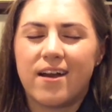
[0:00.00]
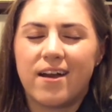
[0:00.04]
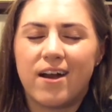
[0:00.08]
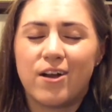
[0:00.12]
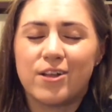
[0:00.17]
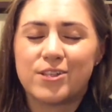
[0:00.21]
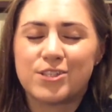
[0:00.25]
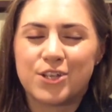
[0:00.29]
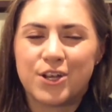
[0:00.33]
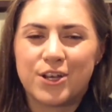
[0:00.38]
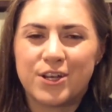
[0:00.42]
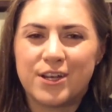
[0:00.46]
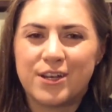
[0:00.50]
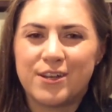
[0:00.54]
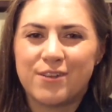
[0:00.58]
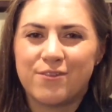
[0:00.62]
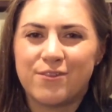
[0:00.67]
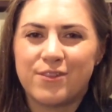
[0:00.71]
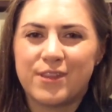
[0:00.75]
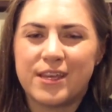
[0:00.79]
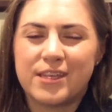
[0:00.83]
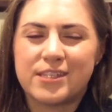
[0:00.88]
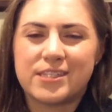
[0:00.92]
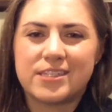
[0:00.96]

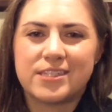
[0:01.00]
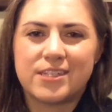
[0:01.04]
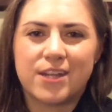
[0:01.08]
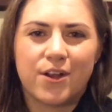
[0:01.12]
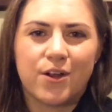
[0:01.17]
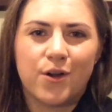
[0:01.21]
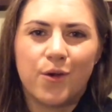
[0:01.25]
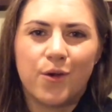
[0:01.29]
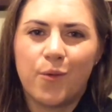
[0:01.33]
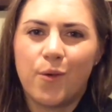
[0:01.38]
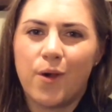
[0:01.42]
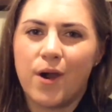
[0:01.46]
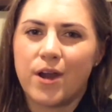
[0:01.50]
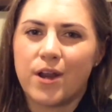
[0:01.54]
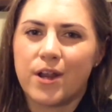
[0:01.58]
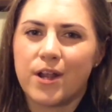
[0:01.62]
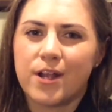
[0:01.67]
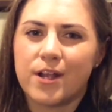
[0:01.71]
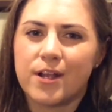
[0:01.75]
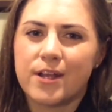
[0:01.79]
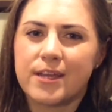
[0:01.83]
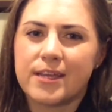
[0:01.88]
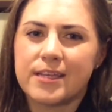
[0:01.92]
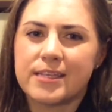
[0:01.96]
Alternatively, sterile
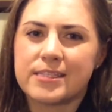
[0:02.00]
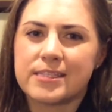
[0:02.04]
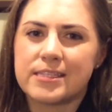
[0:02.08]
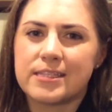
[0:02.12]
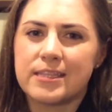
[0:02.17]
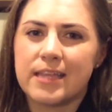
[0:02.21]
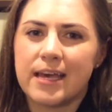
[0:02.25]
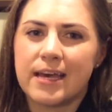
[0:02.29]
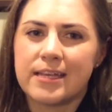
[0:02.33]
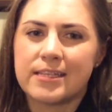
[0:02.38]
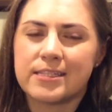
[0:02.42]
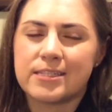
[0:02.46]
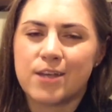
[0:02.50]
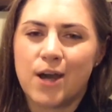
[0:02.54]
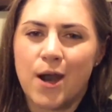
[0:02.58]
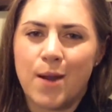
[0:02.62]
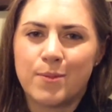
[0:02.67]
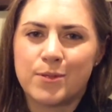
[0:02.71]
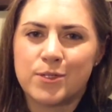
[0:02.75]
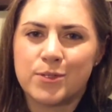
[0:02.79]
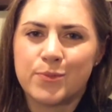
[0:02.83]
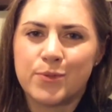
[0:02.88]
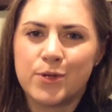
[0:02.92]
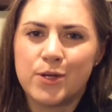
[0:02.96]
water is less
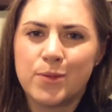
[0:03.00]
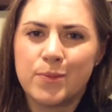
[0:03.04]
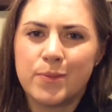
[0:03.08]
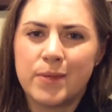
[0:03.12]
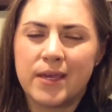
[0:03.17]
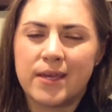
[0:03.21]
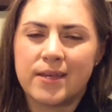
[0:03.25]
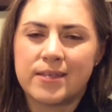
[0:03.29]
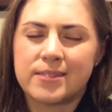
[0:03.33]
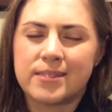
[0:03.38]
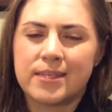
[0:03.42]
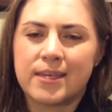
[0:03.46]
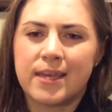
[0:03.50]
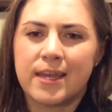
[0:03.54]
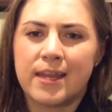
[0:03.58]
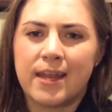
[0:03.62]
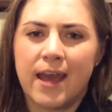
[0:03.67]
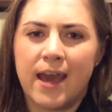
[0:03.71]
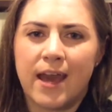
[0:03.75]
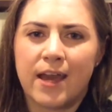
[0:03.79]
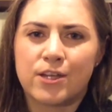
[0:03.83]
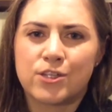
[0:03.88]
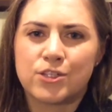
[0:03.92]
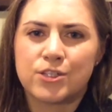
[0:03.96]
optimal because it can
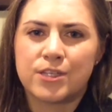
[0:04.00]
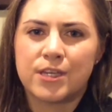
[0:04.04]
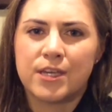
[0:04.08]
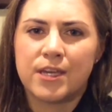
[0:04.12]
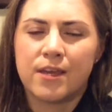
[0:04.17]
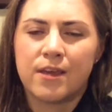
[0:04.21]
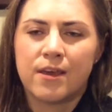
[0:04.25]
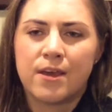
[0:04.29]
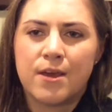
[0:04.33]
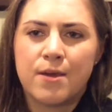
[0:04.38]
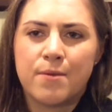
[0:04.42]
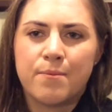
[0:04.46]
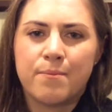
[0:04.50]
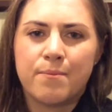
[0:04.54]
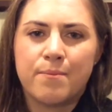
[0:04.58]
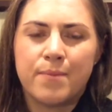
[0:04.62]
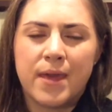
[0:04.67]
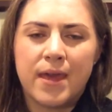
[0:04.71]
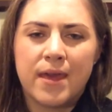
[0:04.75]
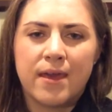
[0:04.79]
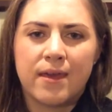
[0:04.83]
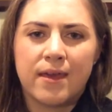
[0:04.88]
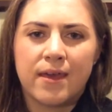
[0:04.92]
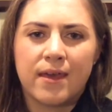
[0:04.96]
actually
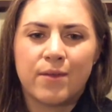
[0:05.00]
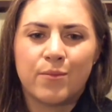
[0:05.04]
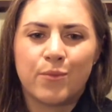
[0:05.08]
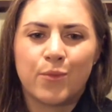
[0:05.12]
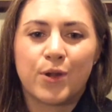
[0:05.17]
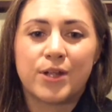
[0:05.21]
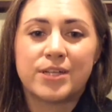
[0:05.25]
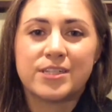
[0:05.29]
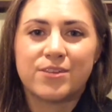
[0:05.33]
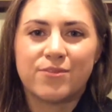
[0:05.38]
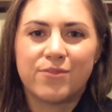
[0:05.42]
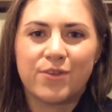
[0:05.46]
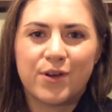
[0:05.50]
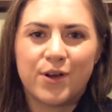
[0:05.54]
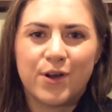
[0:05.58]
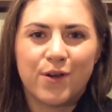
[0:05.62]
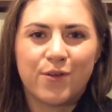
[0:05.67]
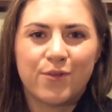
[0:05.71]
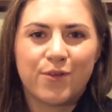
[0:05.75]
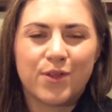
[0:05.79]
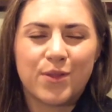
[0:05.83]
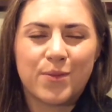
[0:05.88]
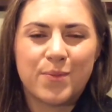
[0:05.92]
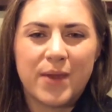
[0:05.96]
make it more
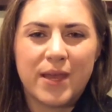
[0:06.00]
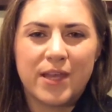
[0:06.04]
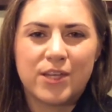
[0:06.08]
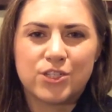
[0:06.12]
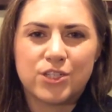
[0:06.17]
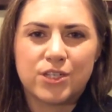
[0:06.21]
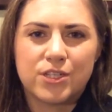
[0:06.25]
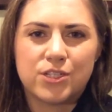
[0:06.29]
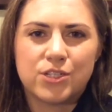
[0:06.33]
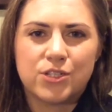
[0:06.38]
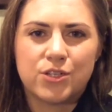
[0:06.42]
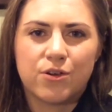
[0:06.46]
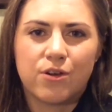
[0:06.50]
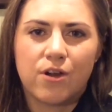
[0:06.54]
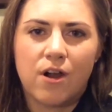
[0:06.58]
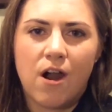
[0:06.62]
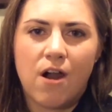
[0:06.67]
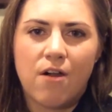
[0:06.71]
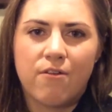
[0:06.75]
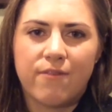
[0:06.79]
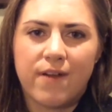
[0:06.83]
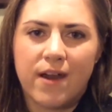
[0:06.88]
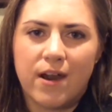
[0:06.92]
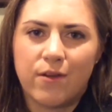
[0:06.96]
difficult for the patient to
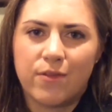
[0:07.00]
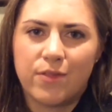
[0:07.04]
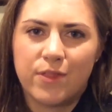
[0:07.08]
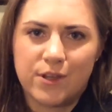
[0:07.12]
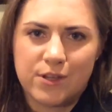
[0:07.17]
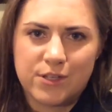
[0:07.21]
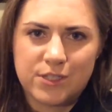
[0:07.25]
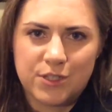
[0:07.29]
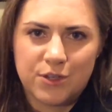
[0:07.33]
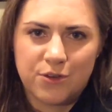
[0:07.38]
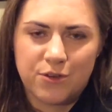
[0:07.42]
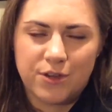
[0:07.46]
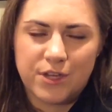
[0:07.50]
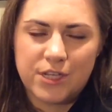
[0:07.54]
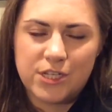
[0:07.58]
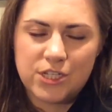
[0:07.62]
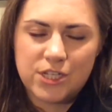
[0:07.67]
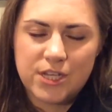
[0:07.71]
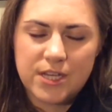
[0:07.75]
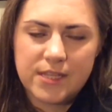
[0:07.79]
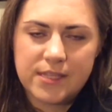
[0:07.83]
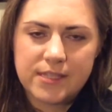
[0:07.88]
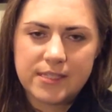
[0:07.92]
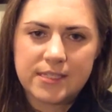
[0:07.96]
cough out their
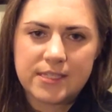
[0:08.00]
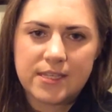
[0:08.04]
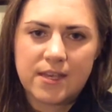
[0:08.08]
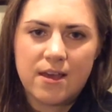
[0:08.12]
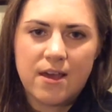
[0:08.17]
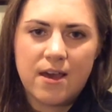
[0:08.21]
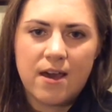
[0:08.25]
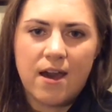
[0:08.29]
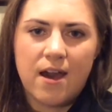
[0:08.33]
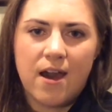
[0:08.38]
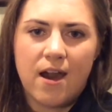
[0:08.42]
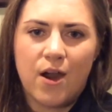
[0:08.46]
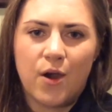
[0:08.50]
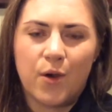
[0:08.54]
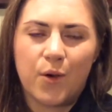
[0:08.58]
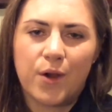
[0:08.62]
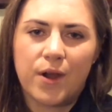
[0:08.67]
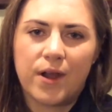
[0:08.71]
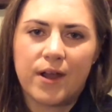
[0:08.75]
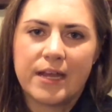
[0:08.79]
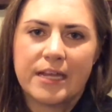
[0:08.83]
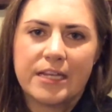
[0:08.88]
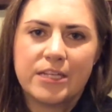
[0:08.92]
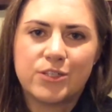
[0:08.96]
secretions or
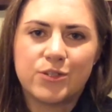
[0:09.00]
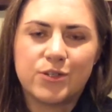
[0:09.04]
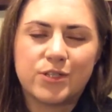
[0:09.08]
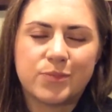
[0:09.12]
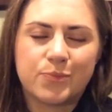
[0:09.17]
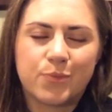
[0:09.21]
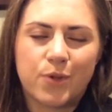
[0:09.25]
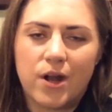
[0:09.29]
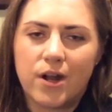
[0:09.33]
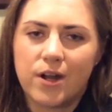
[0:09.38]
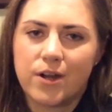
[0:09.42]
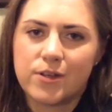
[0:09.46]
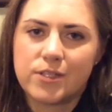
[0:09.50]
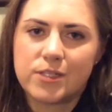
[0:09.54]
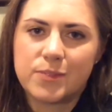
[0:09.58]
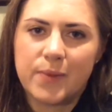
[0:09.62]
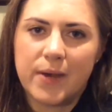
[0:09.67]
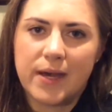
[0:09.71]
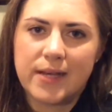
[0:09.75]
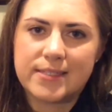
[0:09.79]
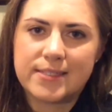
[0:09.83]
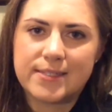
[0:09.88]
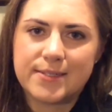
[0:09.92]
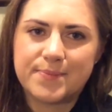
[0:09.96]
induce
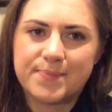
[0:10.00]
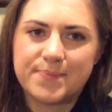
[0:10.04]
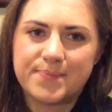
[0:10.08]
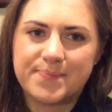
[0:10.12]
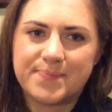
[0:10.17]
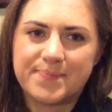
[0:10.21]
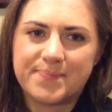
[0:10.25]
bronchospasm.